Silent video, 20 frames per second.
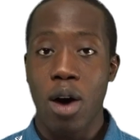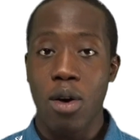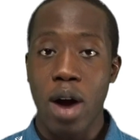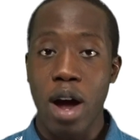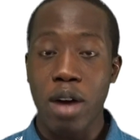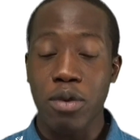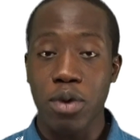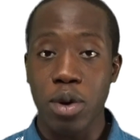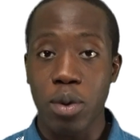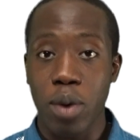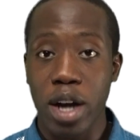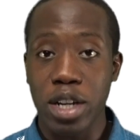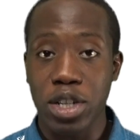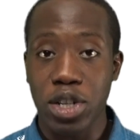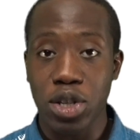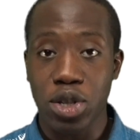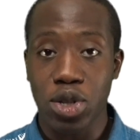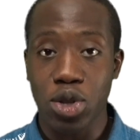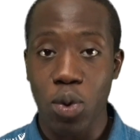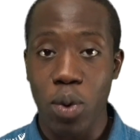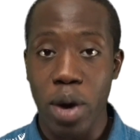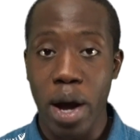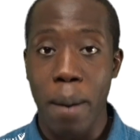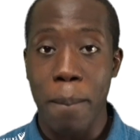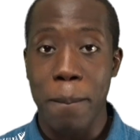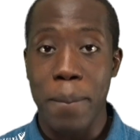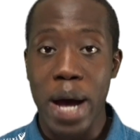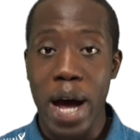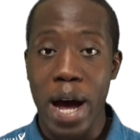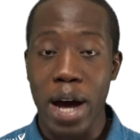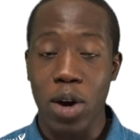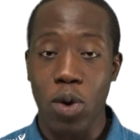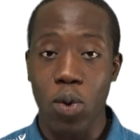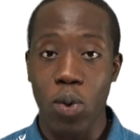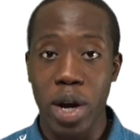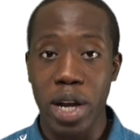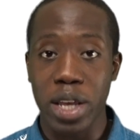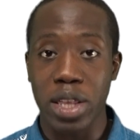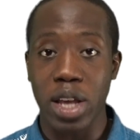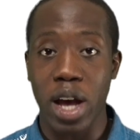All right, VYG, so we are back
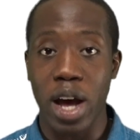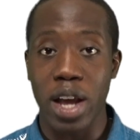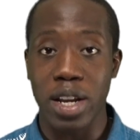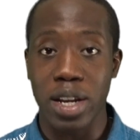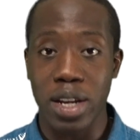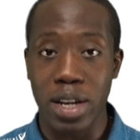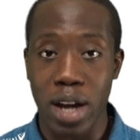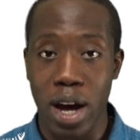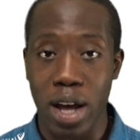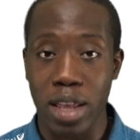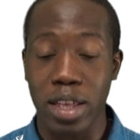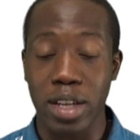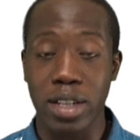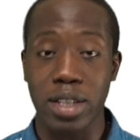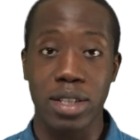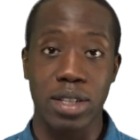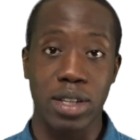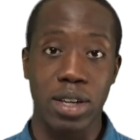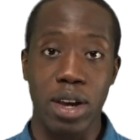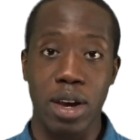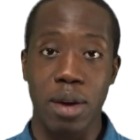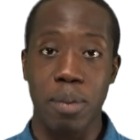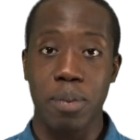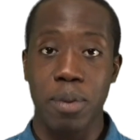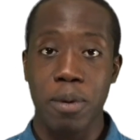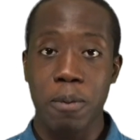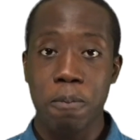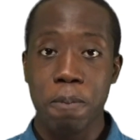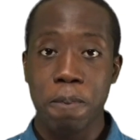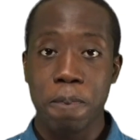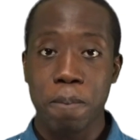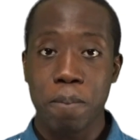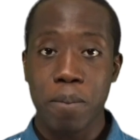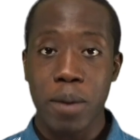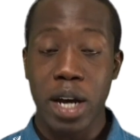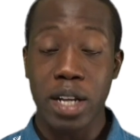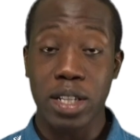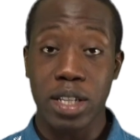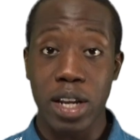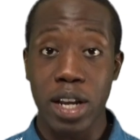with another tip.
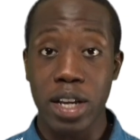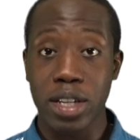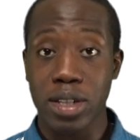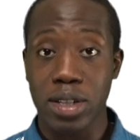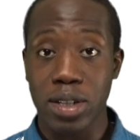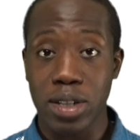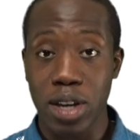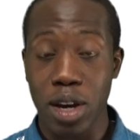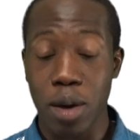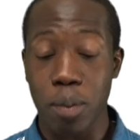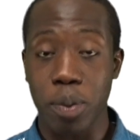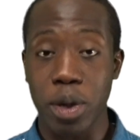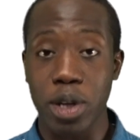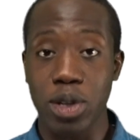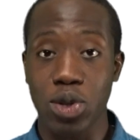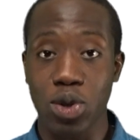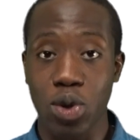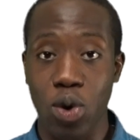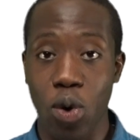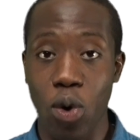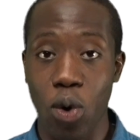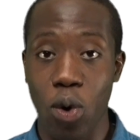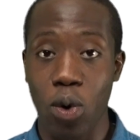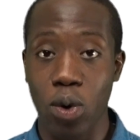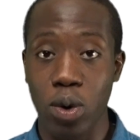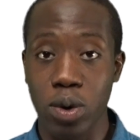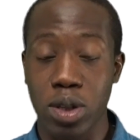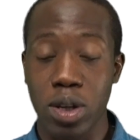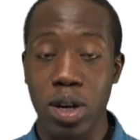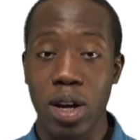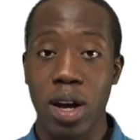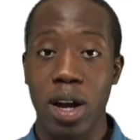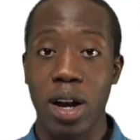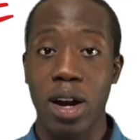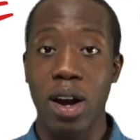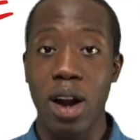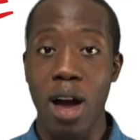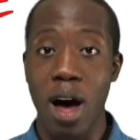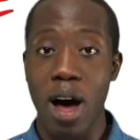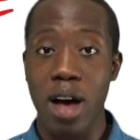And today's tip is called
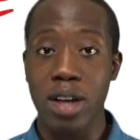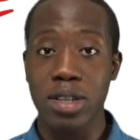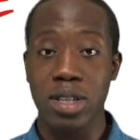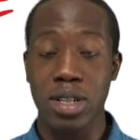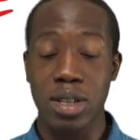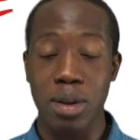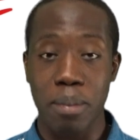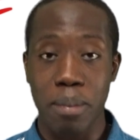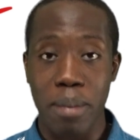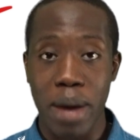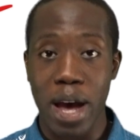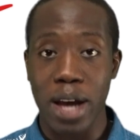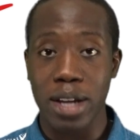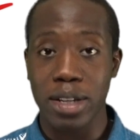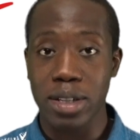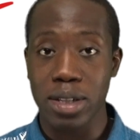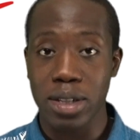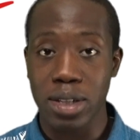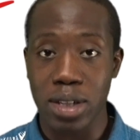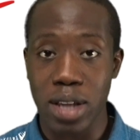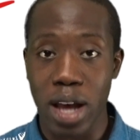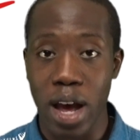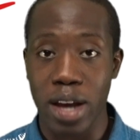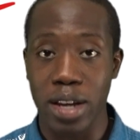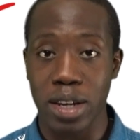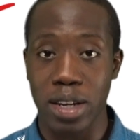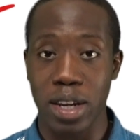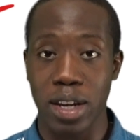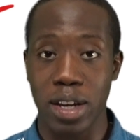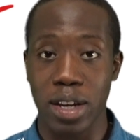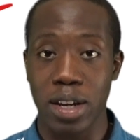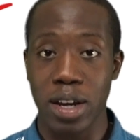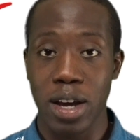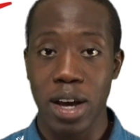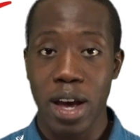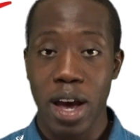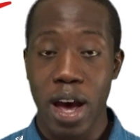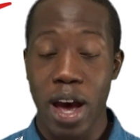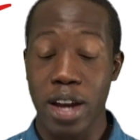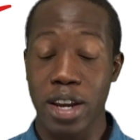Last Man Standing.
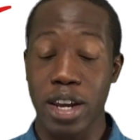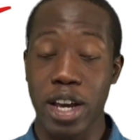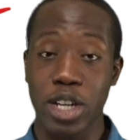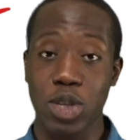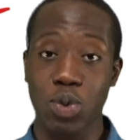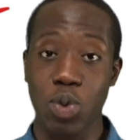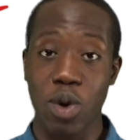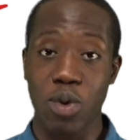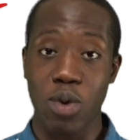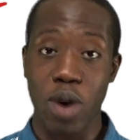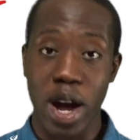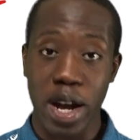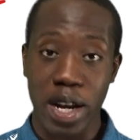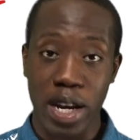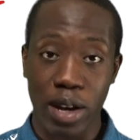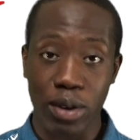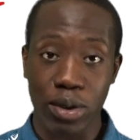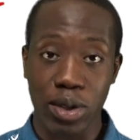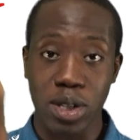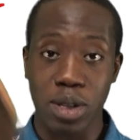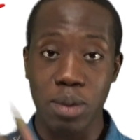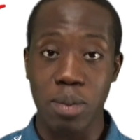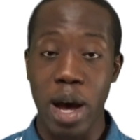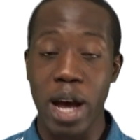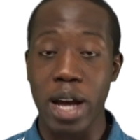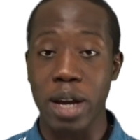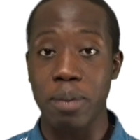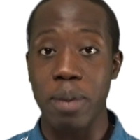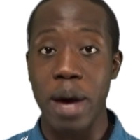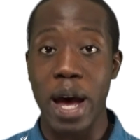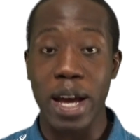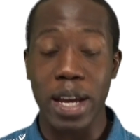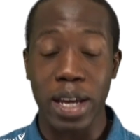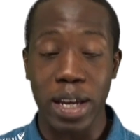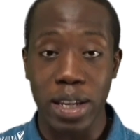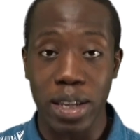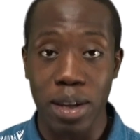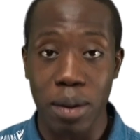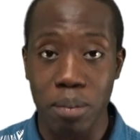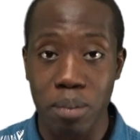And yes, we're right now smack
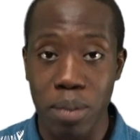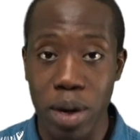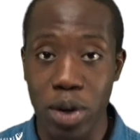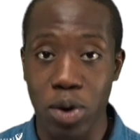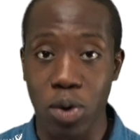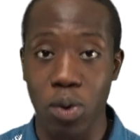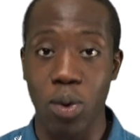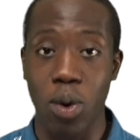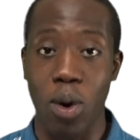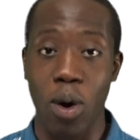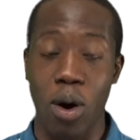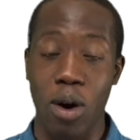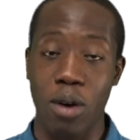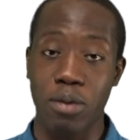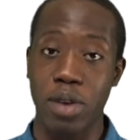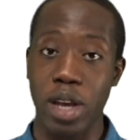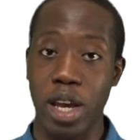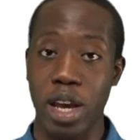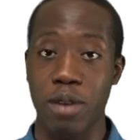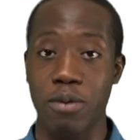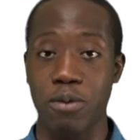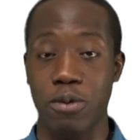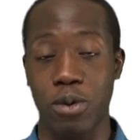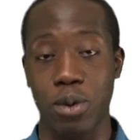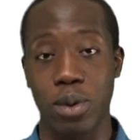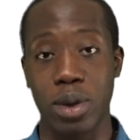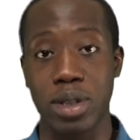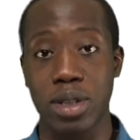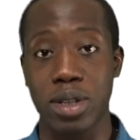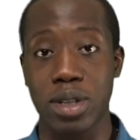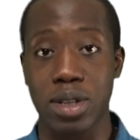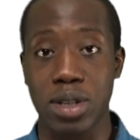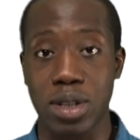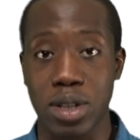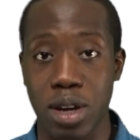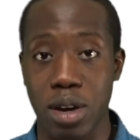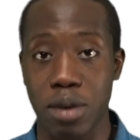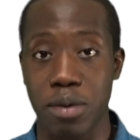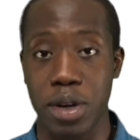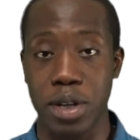bang in the middle of the influencer
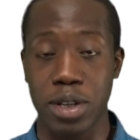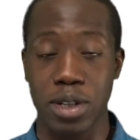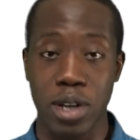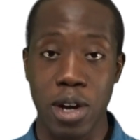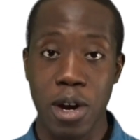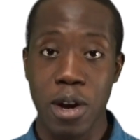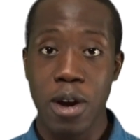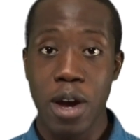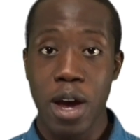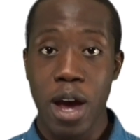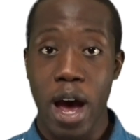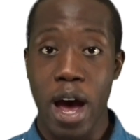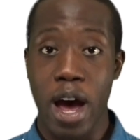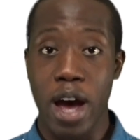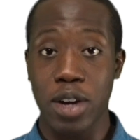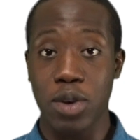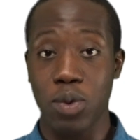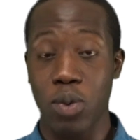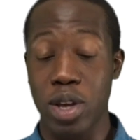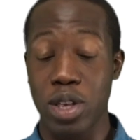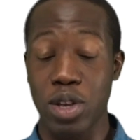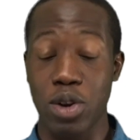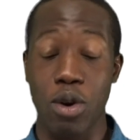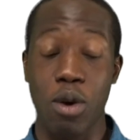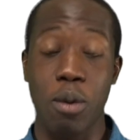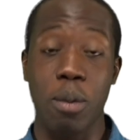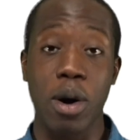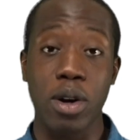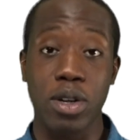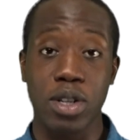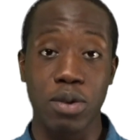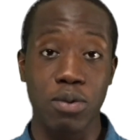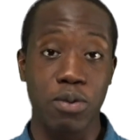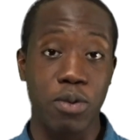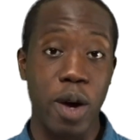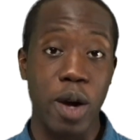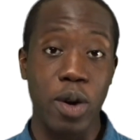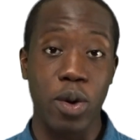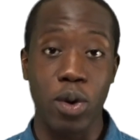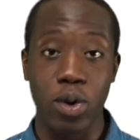series. And whether you're a boxing
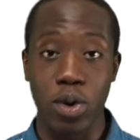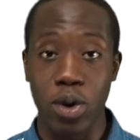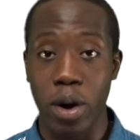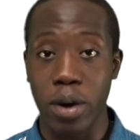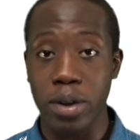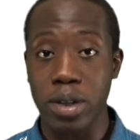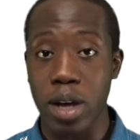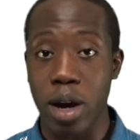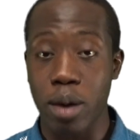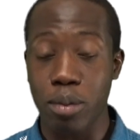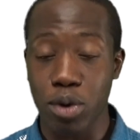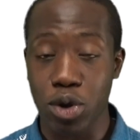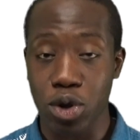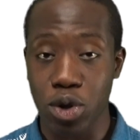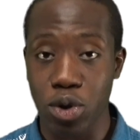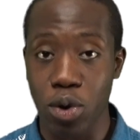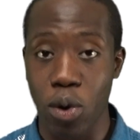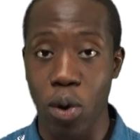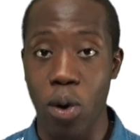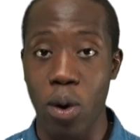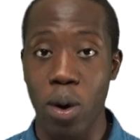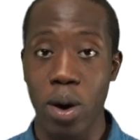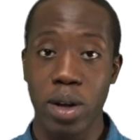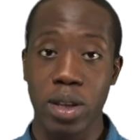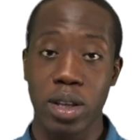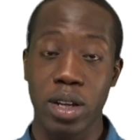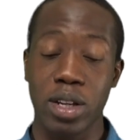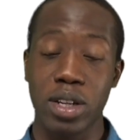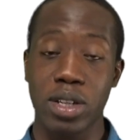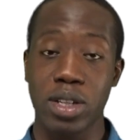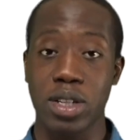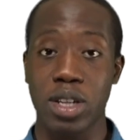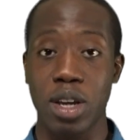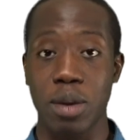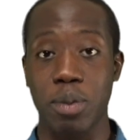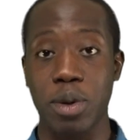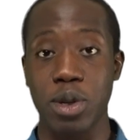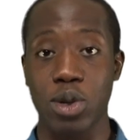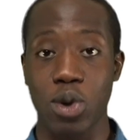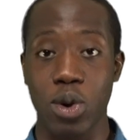fan or not, I'm sure that this
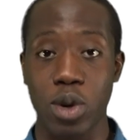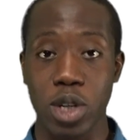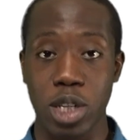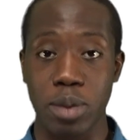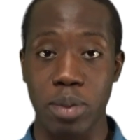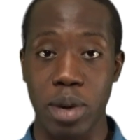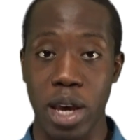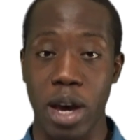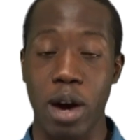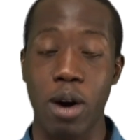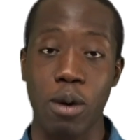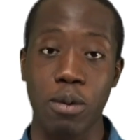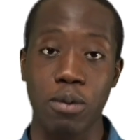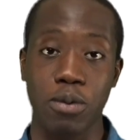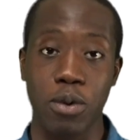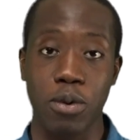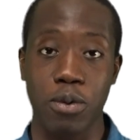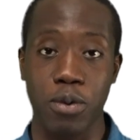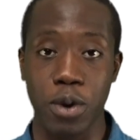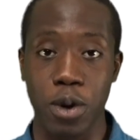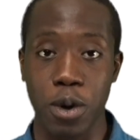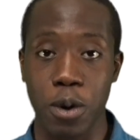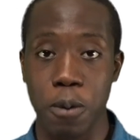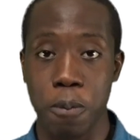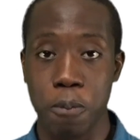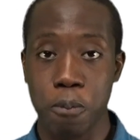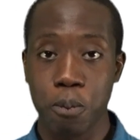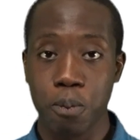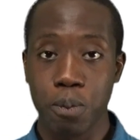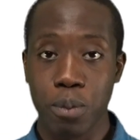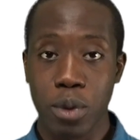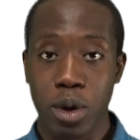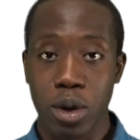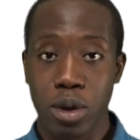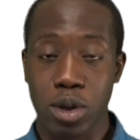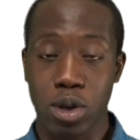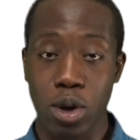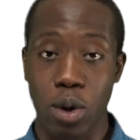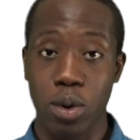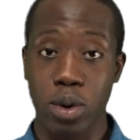tip is going to be helpful for you.
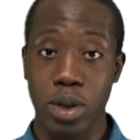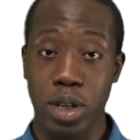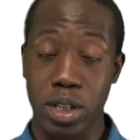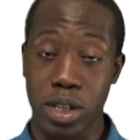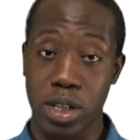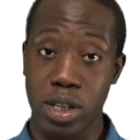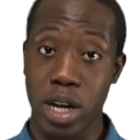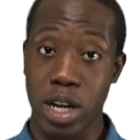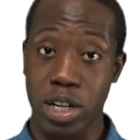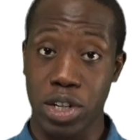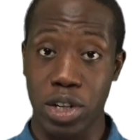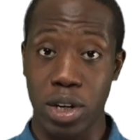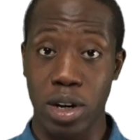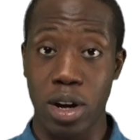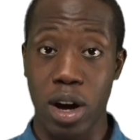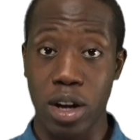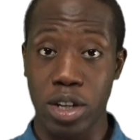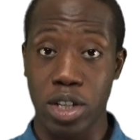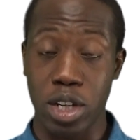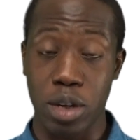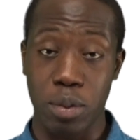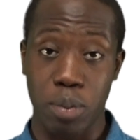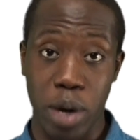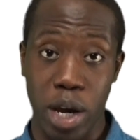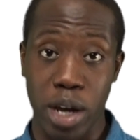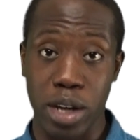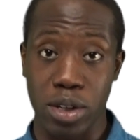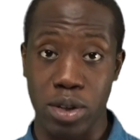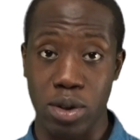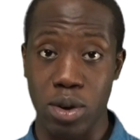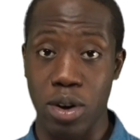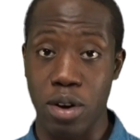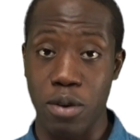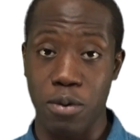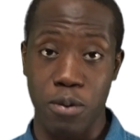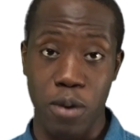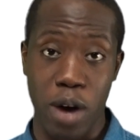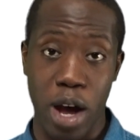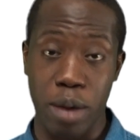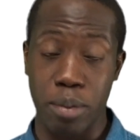So this is actually largely based on a
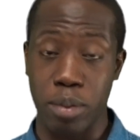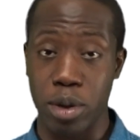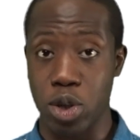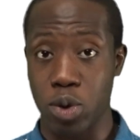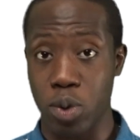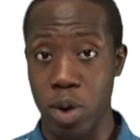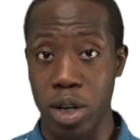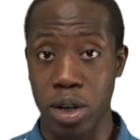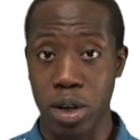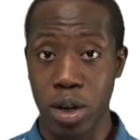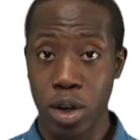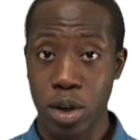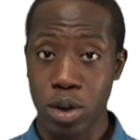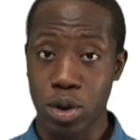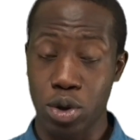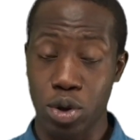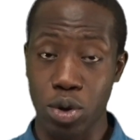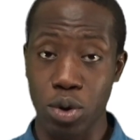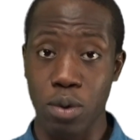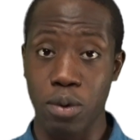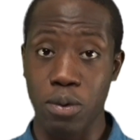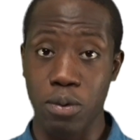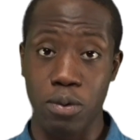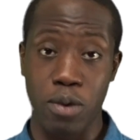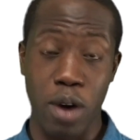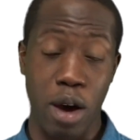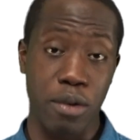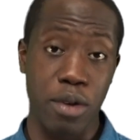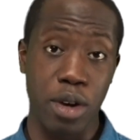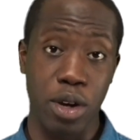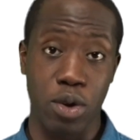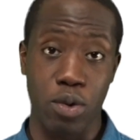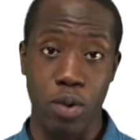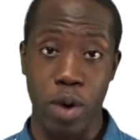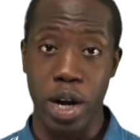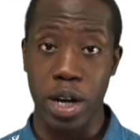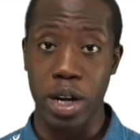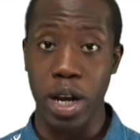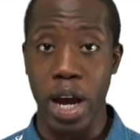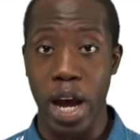fight between two very
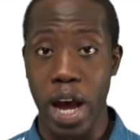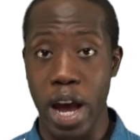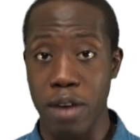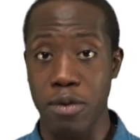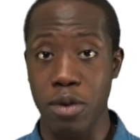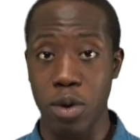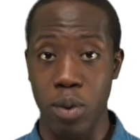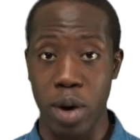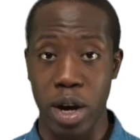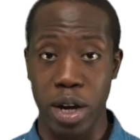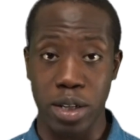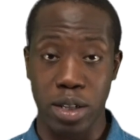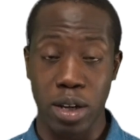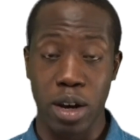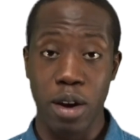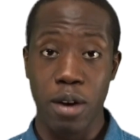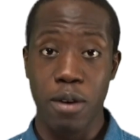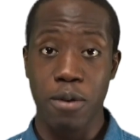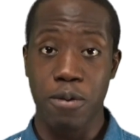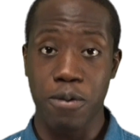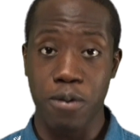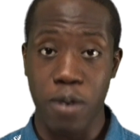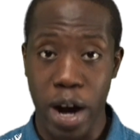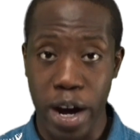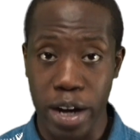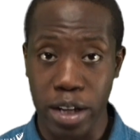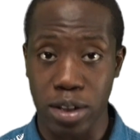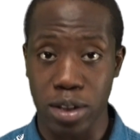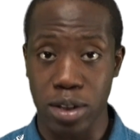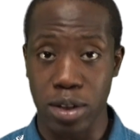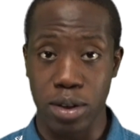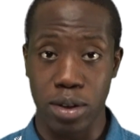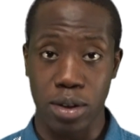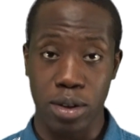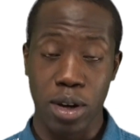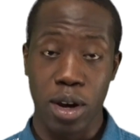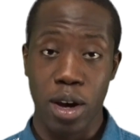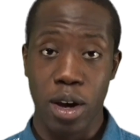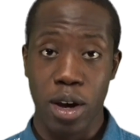great heavyweight fighters.